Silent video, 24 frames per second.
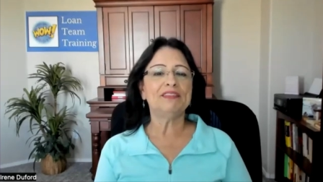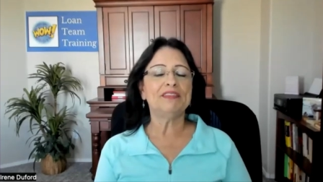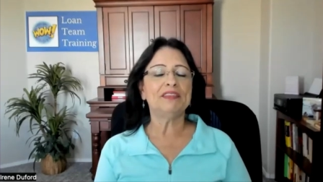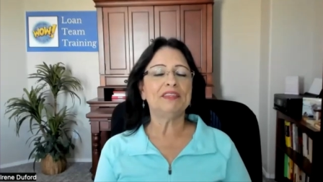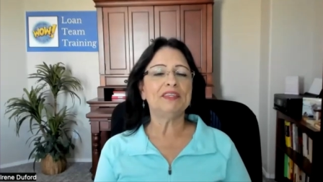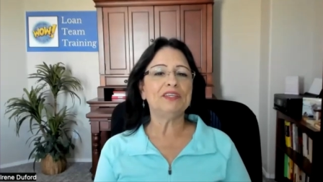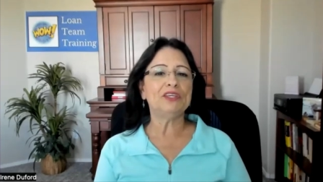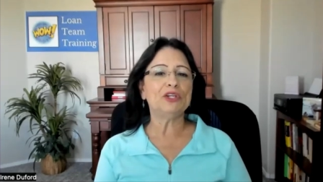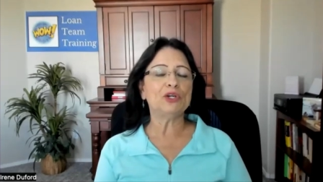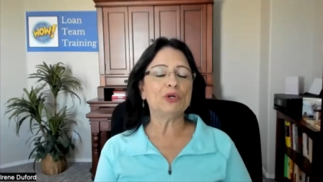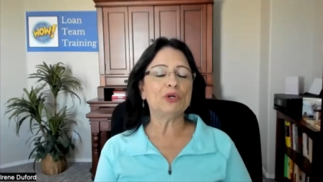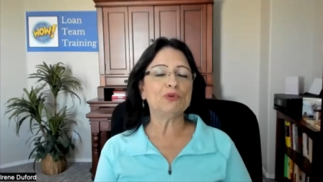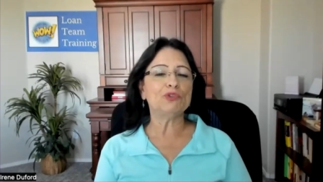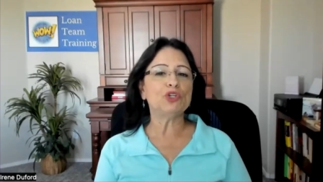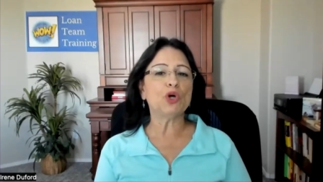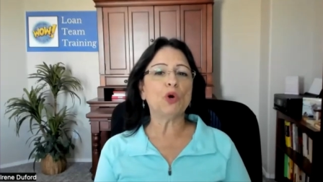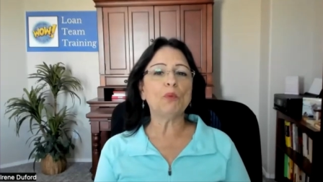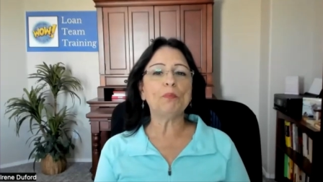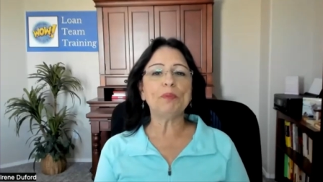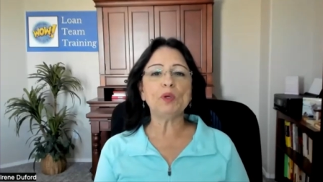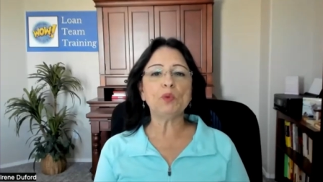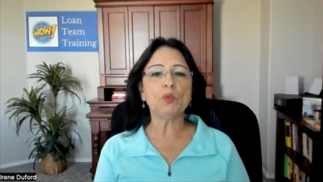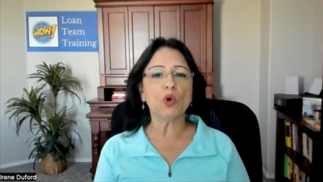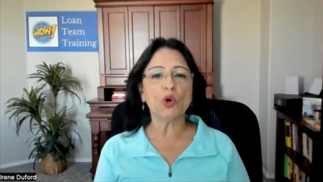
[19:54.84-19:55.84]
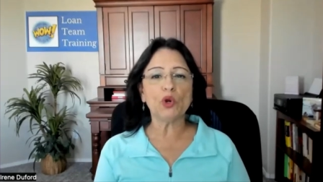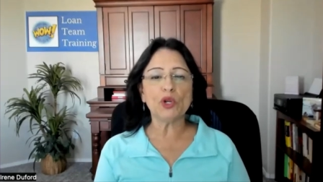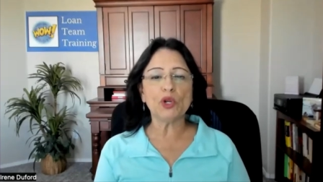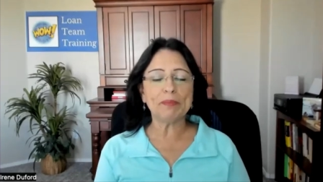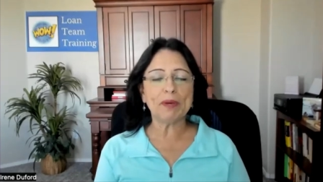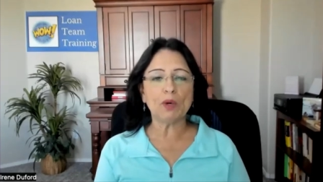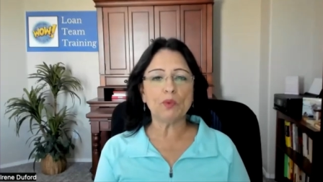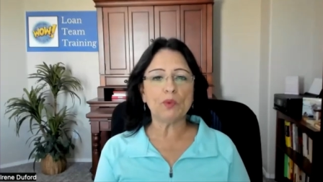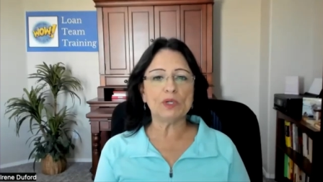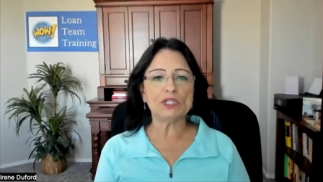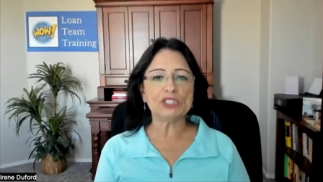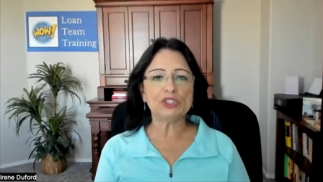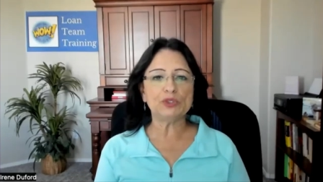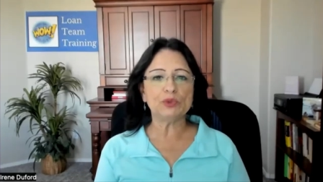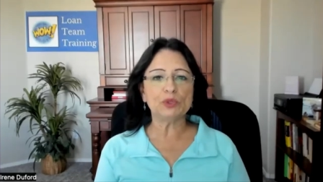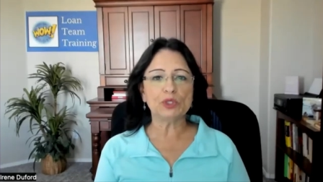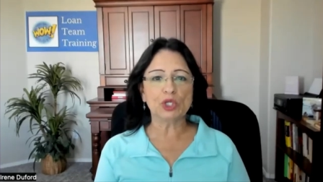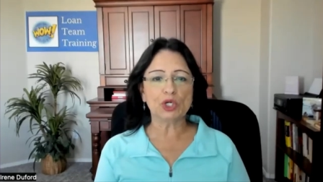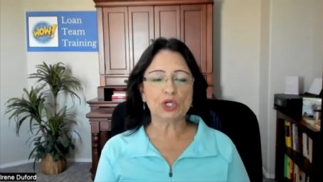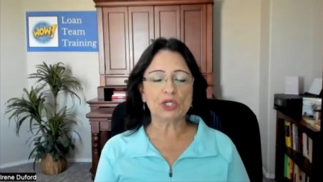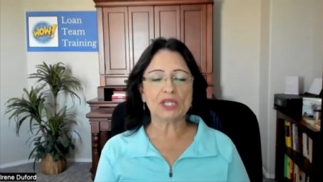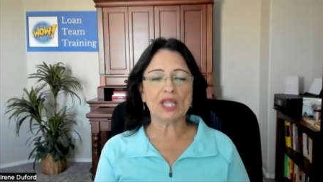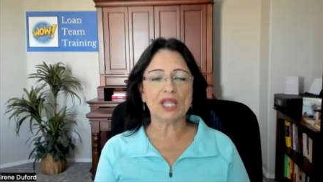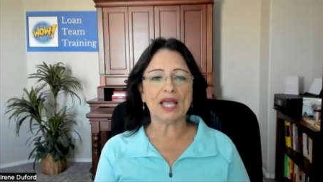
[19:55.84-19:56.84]
you know, don't be worried about what you
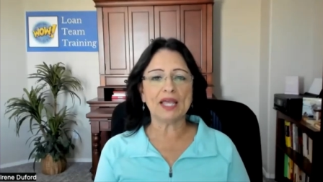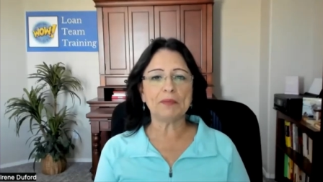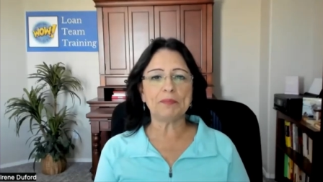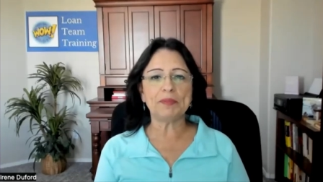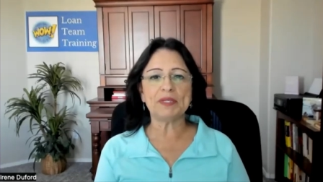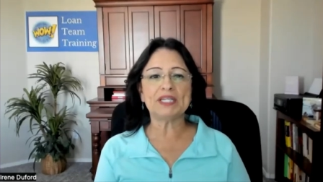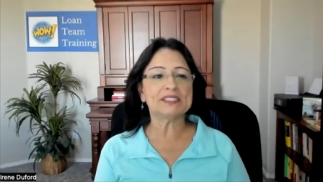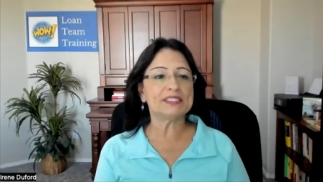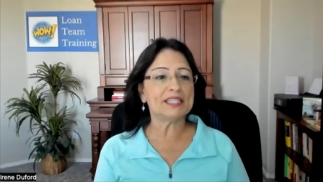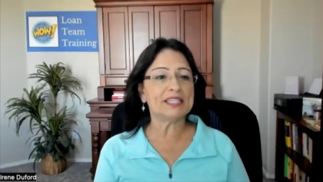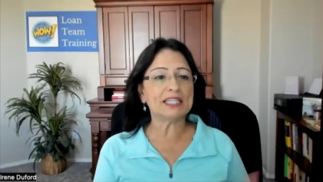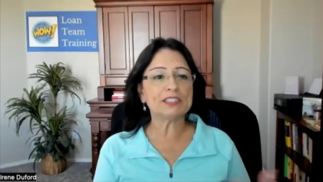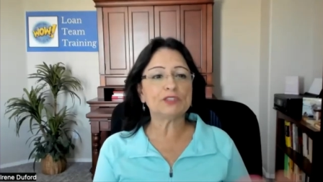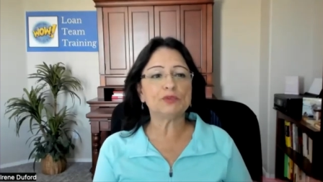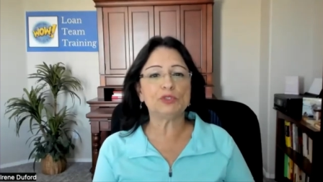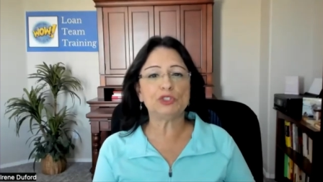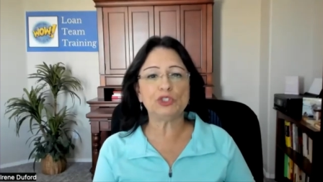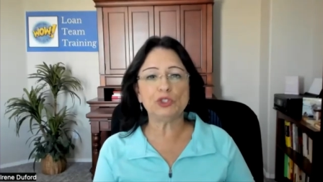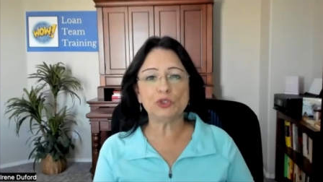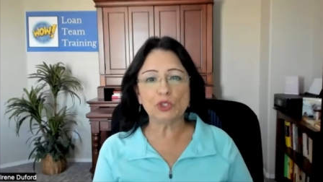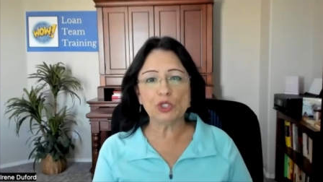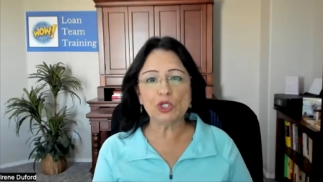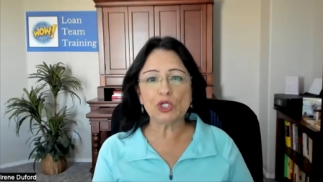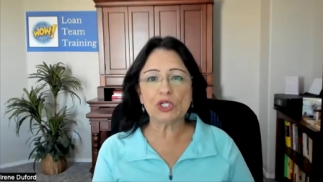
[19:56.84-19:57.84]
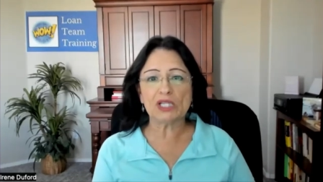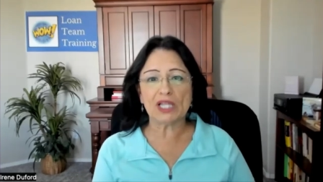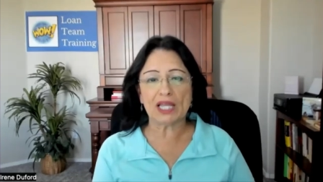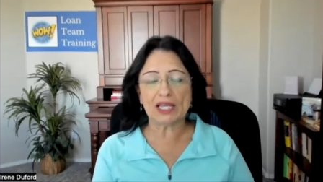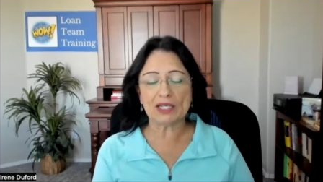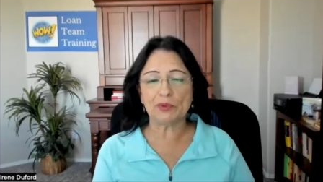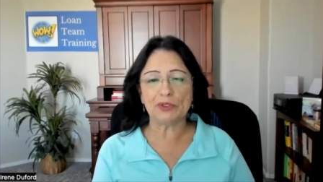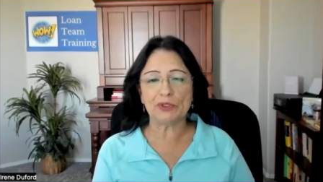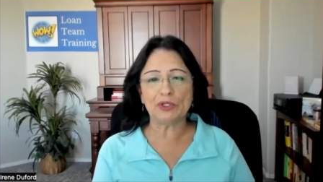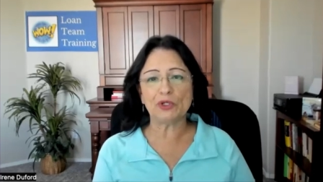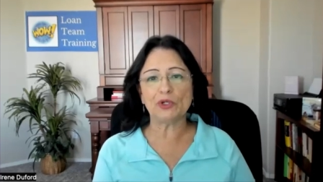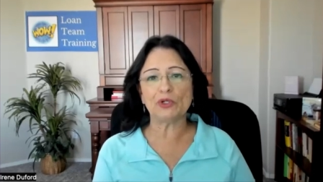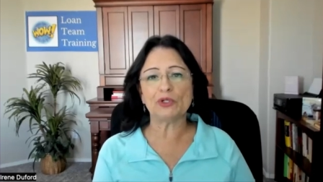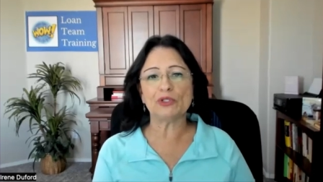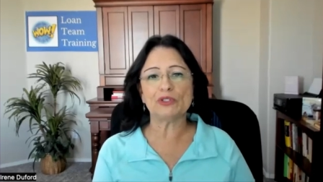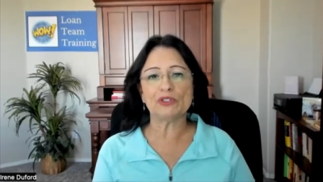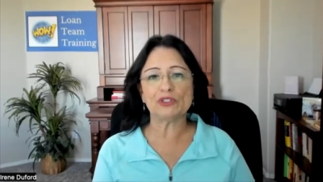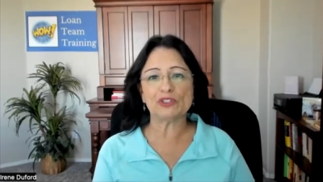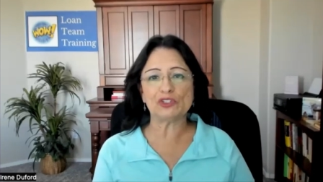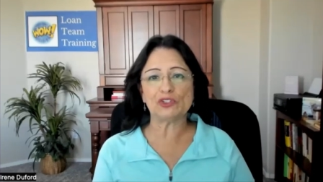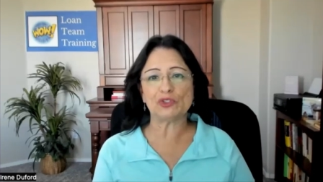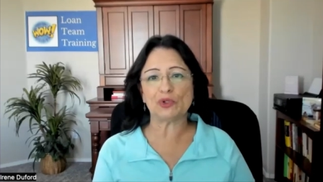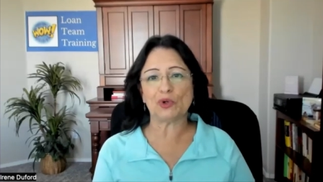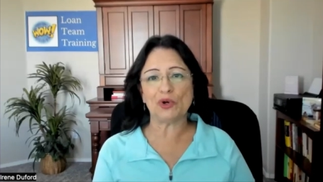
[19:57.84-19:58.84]
look like because that's what you look like when you go to the
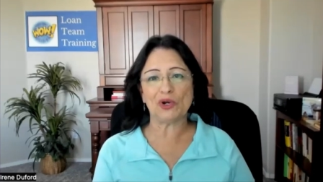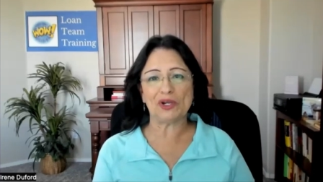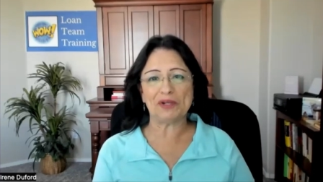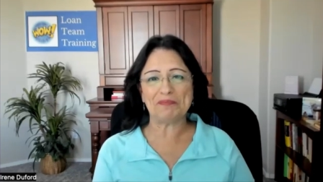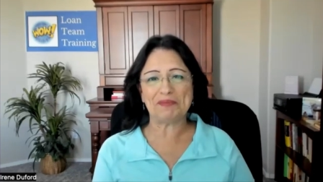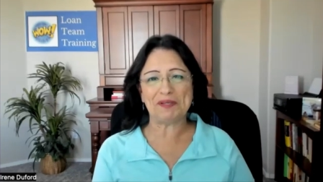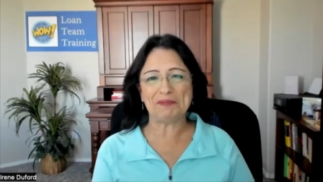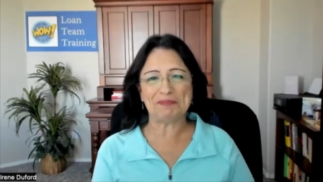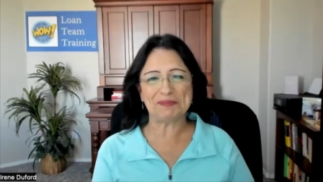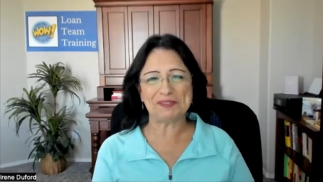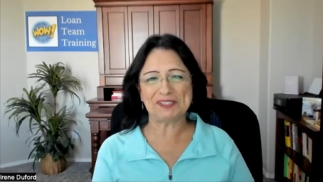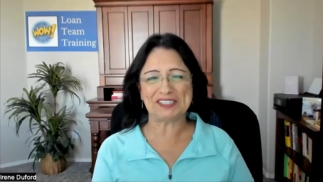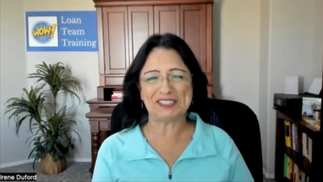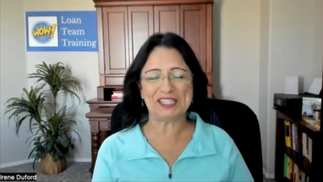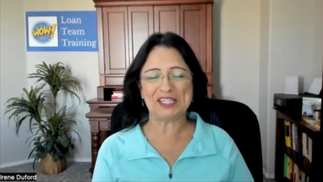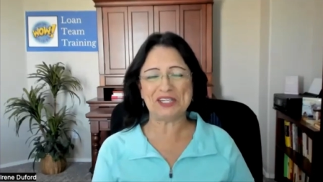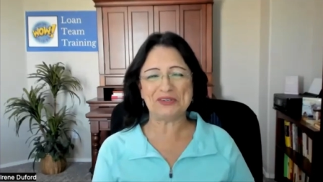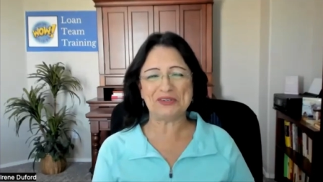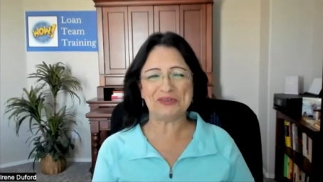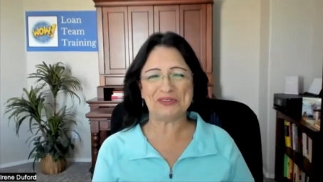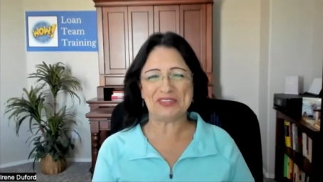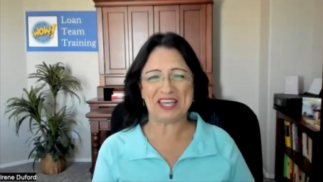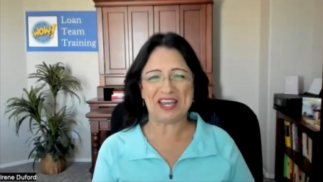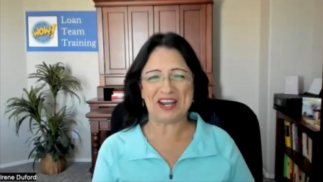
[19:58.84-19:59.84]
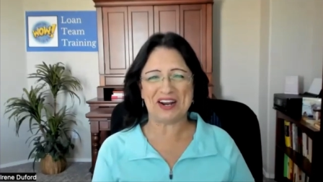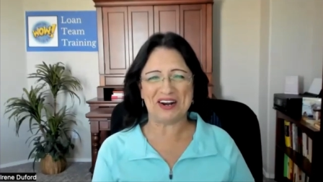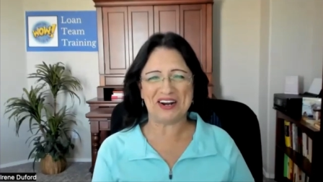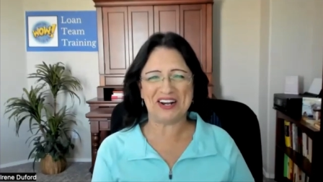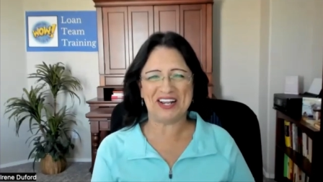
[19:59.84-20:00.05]
store and exactly. people see you there.